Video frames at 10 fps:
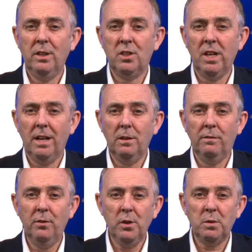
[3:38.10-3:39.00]
started, the
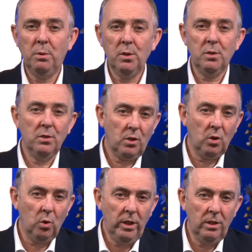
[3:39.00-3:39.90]
first person to
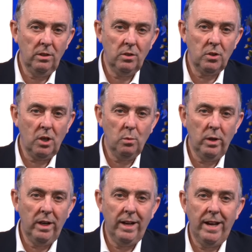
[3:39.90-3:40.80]
call into the show will
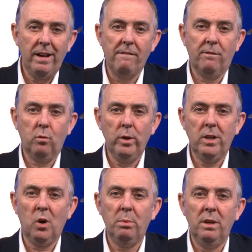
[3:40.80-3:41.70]
get a free
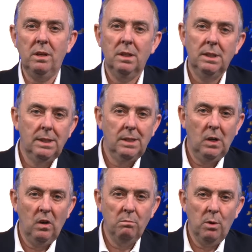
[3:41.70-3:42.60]
copy
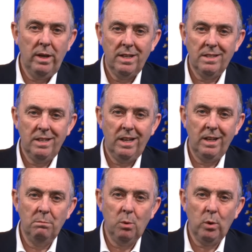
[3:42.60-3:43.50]
of my
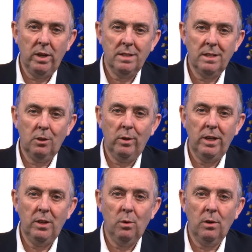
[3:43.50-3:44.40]
second book, Accelerate
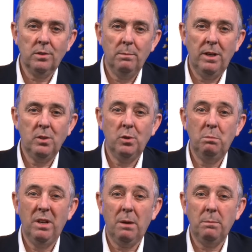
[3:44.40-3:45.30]
Your Wealth. So make sure you
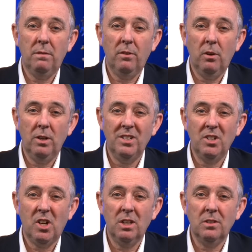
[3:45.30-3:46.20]
pick up your phone and
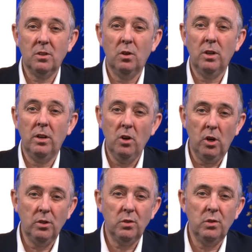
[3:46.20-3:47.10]
dial us on
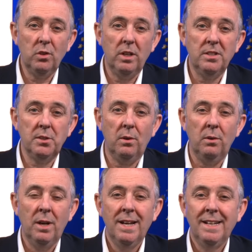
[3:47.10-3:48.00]

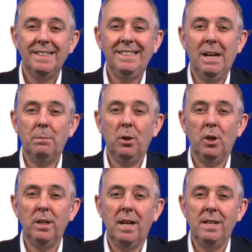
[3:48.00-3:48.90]
9290
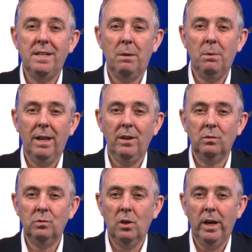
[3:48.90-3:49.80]
9988
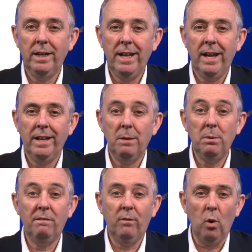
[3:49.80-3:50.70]
right now. Now,
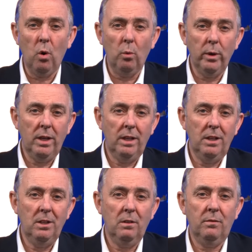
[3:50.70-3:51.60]
before we get
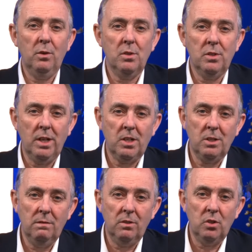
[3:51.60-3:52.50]
into the first
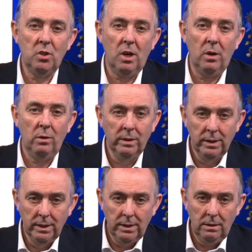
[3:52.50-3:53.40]
section of the show,
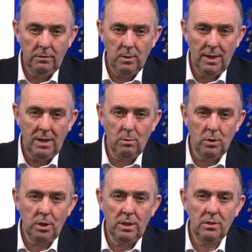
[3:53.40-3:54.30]
if you are
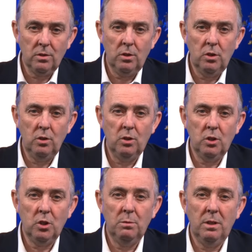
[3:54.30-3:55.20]
watching us on
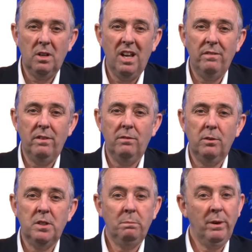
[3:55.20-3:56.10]
YouTube, then I have a
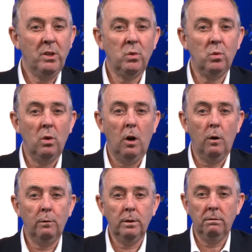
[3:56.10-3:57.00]
very special
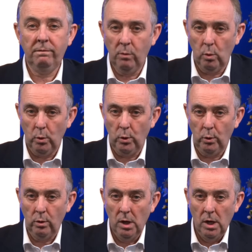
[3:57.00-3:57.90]
offer for
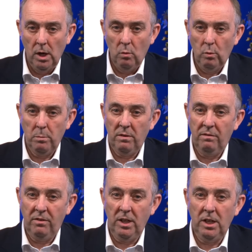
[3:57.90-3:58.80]
you. When we
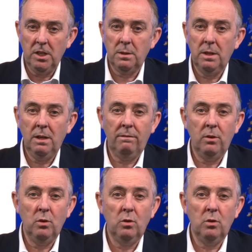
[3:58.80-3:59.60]
finish, if you do